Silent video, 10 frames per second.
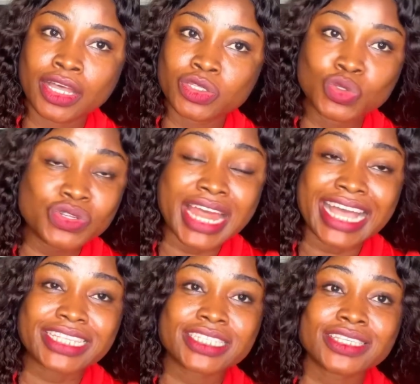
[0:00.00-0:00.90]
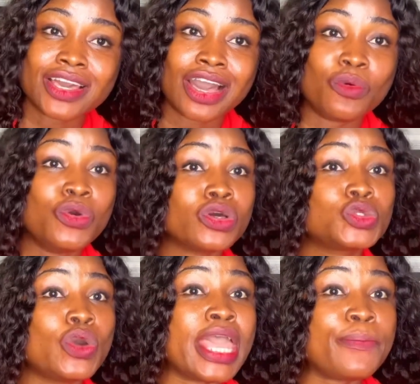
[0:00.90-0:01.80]
do that. We
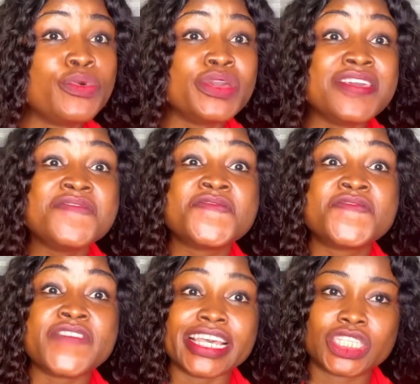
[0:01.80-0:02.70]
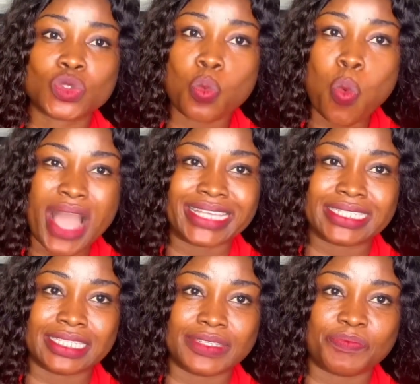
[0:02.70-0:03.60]
also help you invest
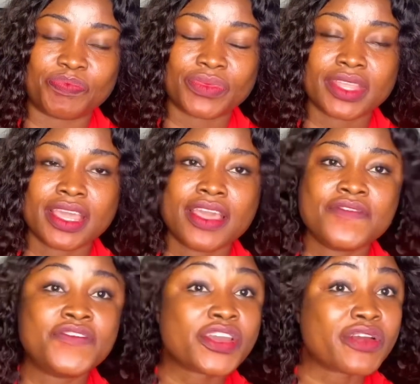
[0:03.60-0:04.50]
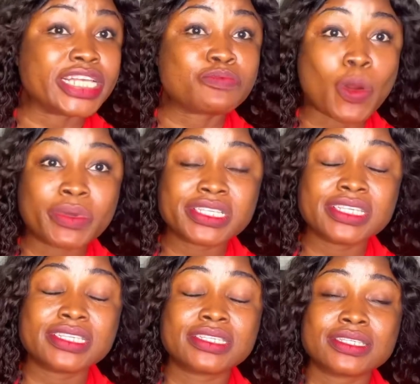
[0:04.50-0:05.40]
wisely. Vicrest
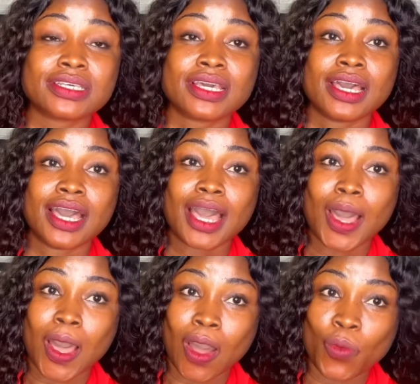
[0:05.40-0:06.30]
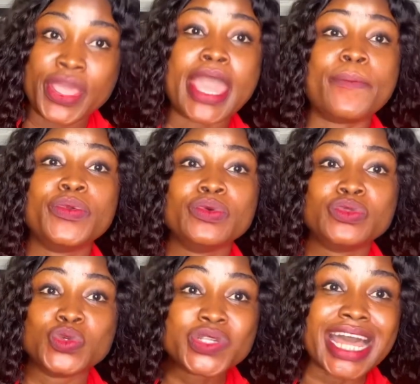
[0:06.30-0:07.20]
Properties, we help you
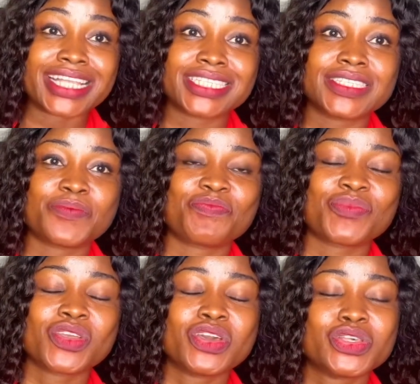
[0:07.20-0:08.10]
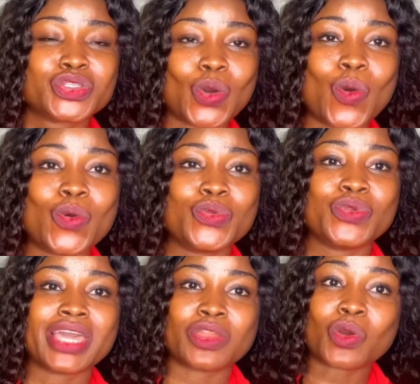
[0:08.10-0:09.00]
do that. So you
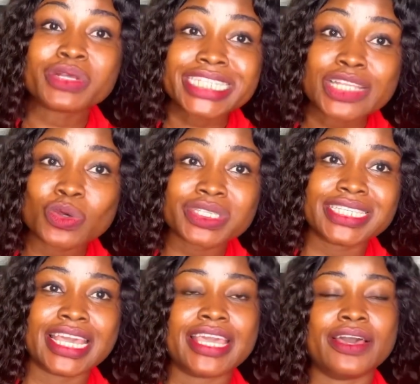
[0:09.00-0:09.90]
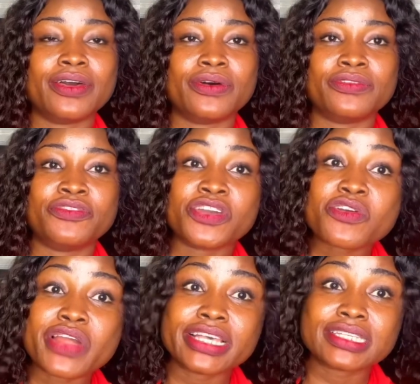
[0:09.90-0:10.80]
can contact us here in
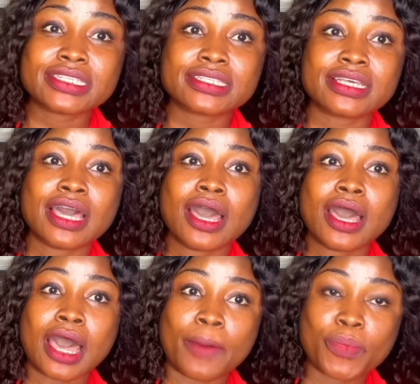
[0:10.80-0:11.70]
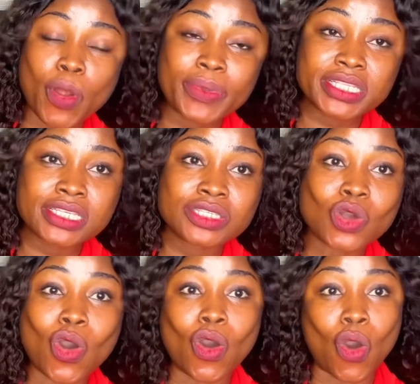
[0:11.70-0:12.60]
Vicrest Properties
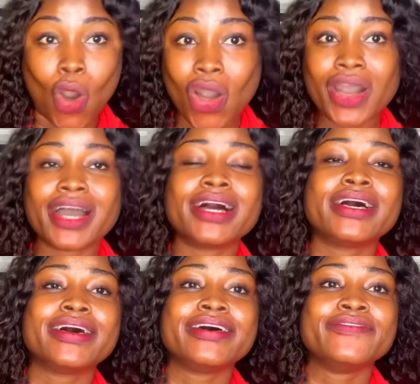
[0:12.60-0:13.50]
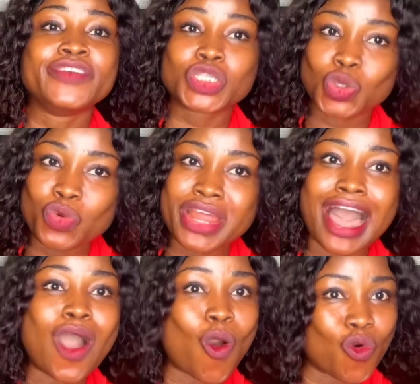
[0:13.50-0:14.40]
or
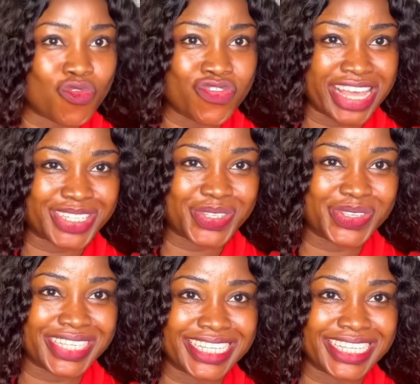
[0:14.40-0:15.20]
Victoria or Viasi,